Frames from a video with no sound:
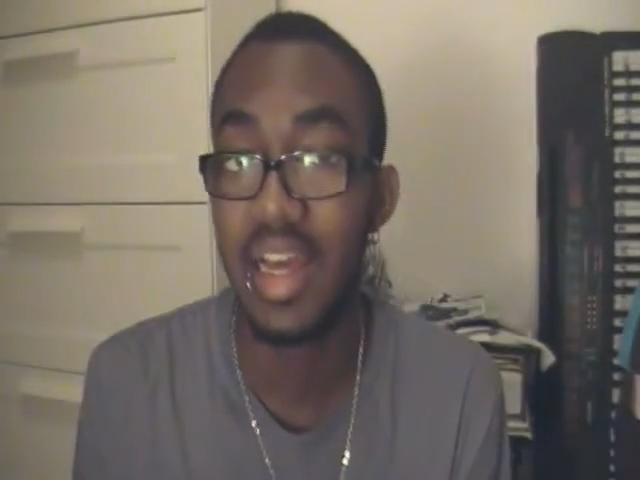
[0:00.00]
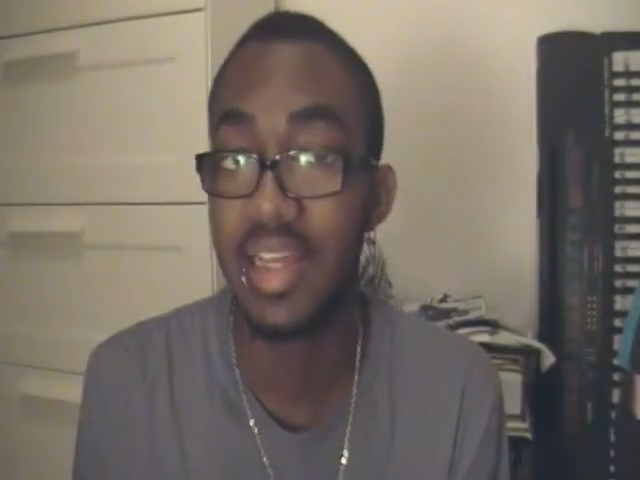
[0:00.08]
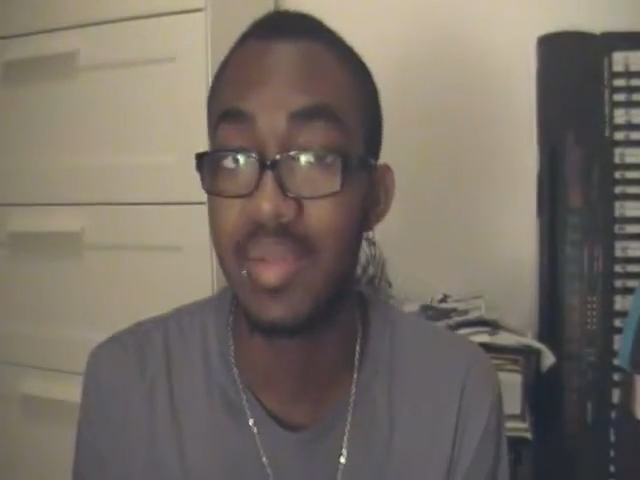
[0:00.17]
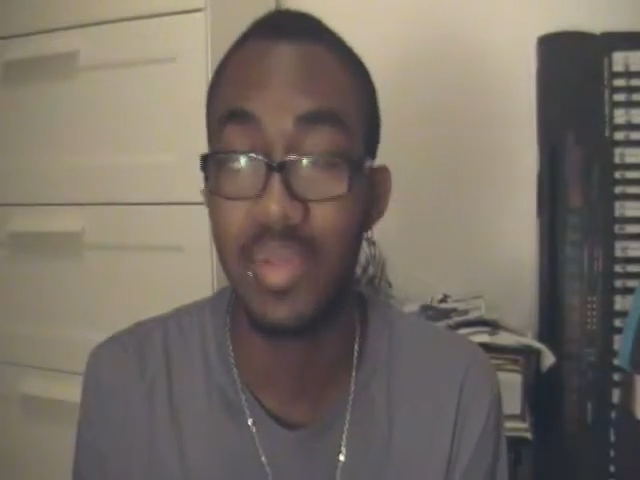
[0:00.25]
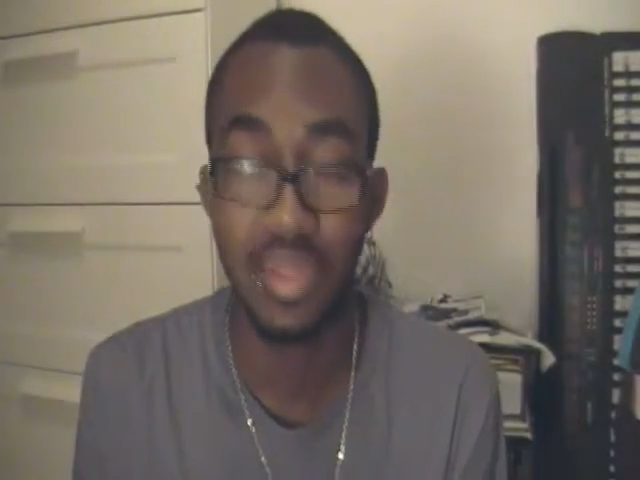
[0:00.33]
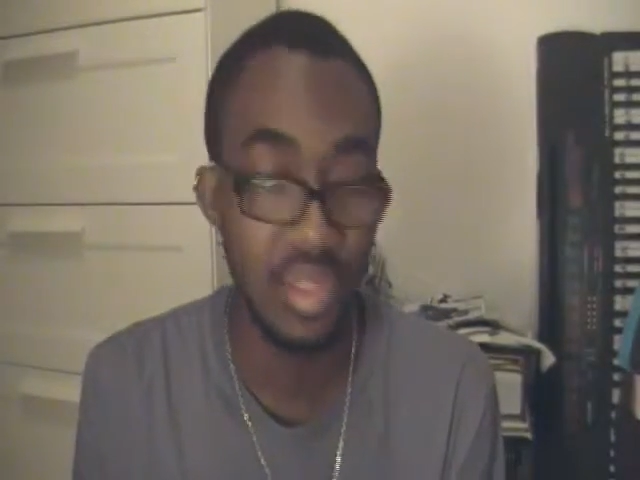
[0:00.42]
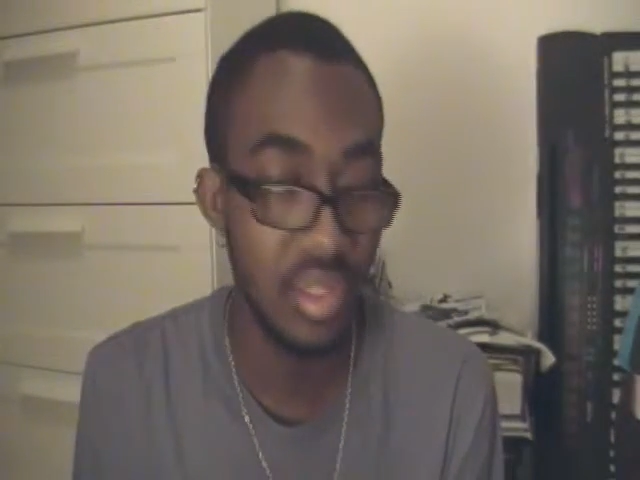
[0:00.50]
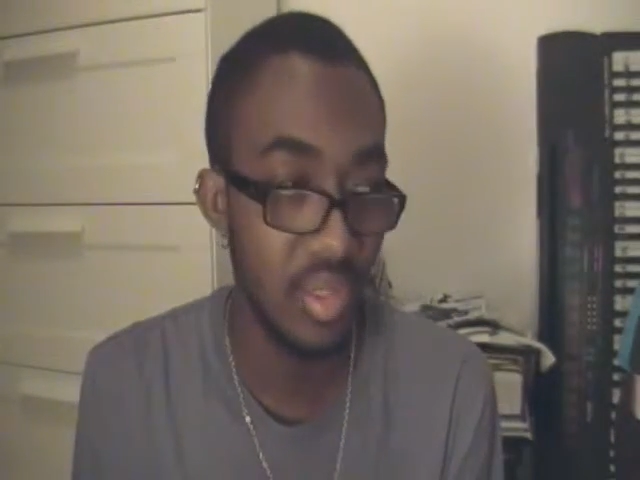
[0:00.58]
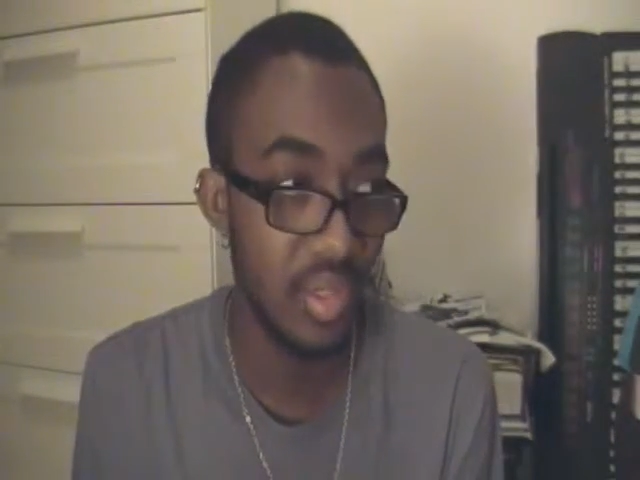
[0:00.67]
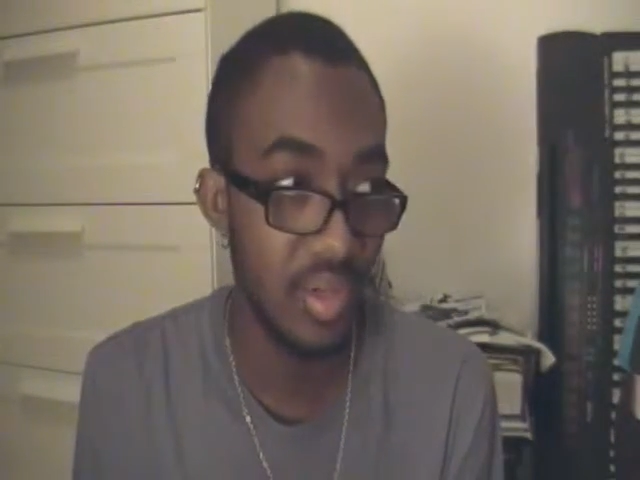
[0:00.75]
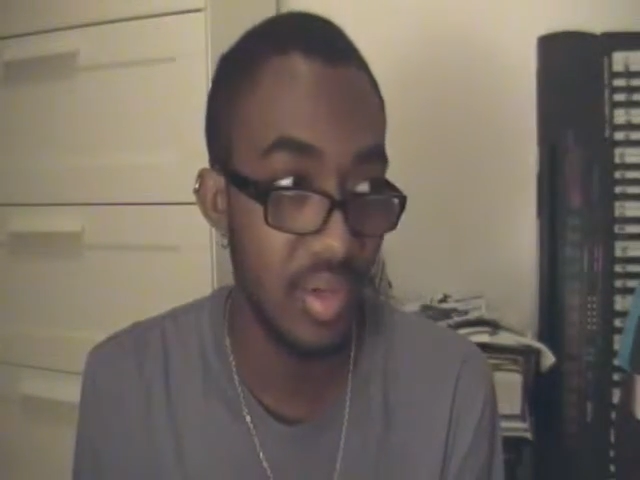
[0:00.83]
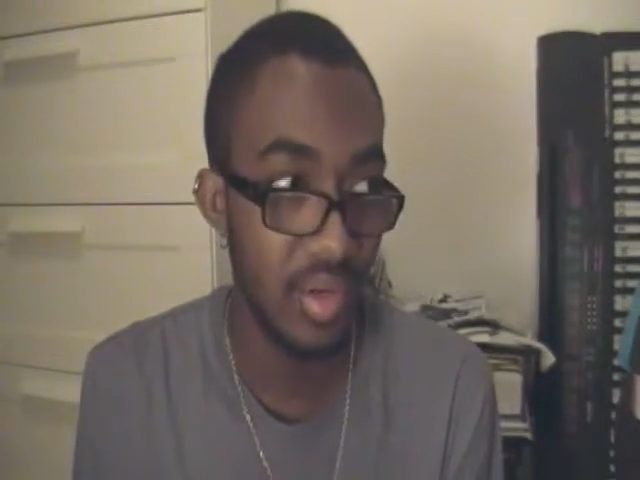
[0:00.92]
I am
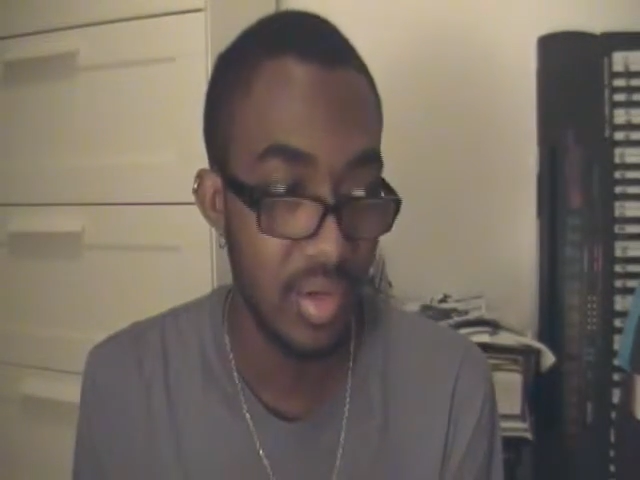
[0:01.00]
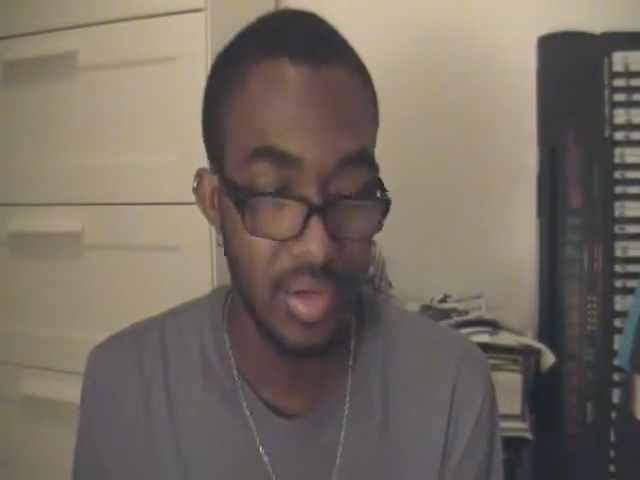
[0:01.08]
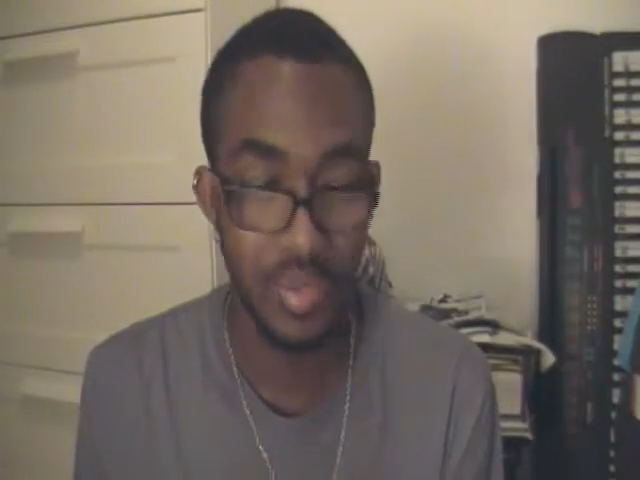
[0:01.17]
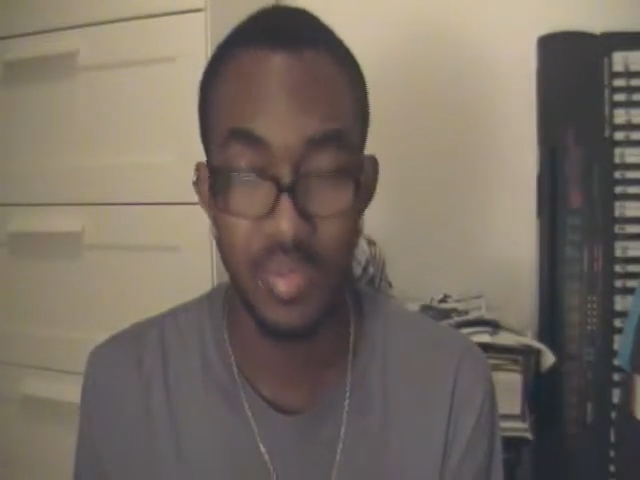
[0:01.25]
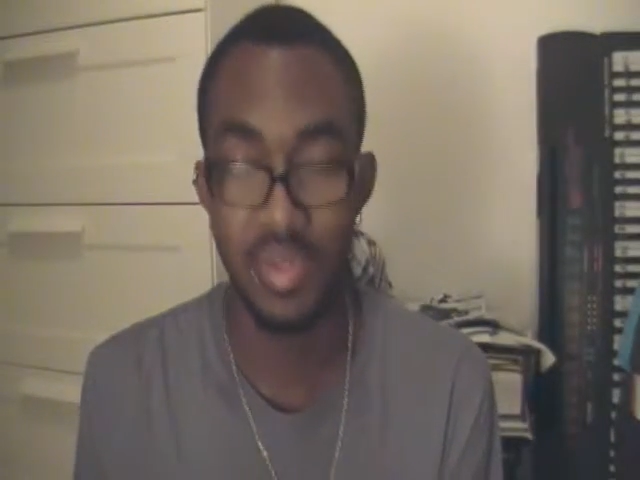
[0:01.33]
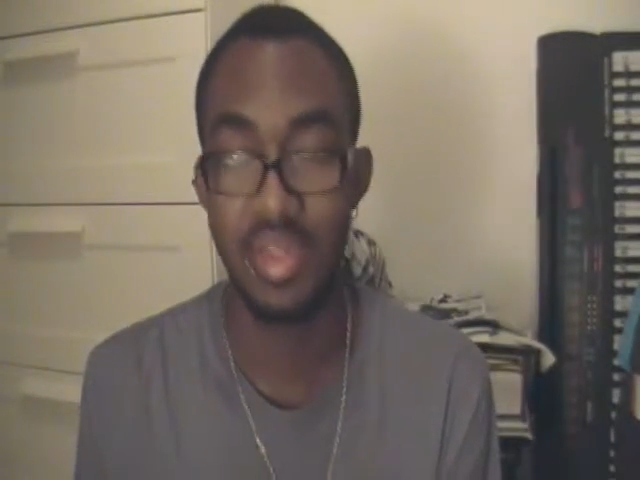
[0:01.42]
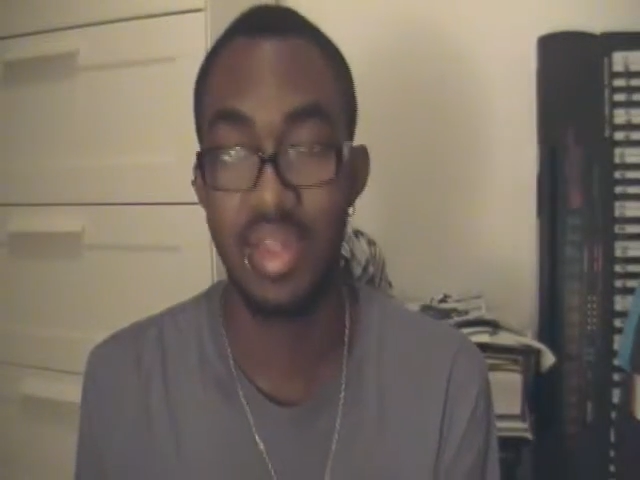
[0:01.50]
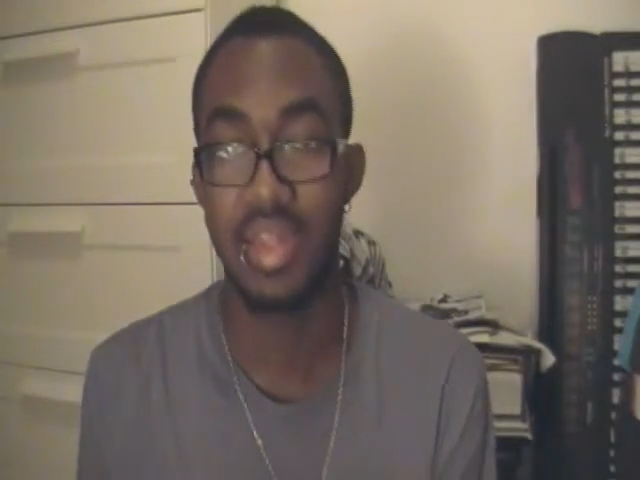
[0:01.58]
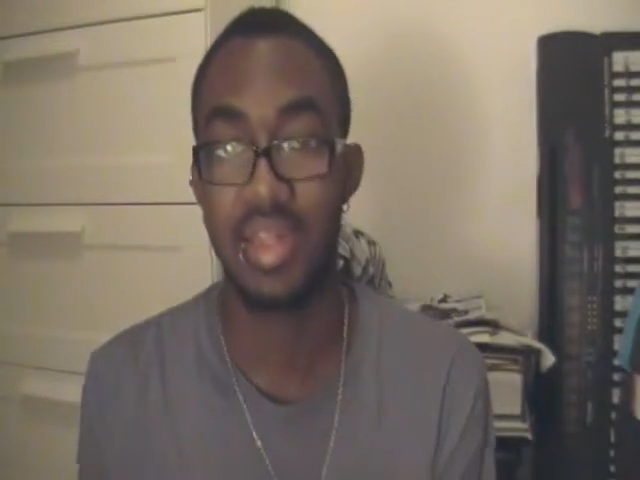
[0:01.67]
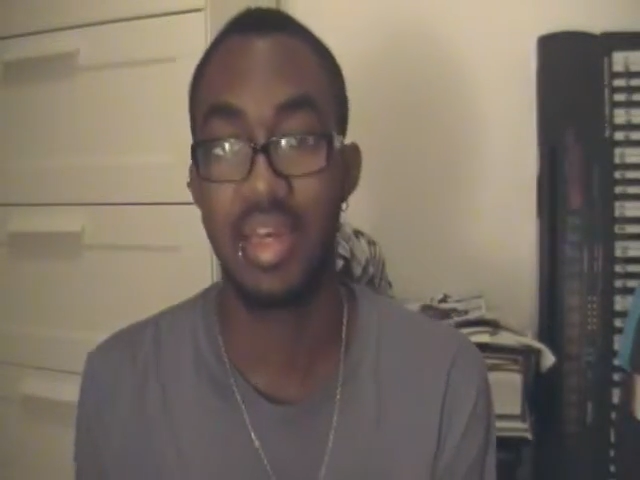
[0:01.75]
here with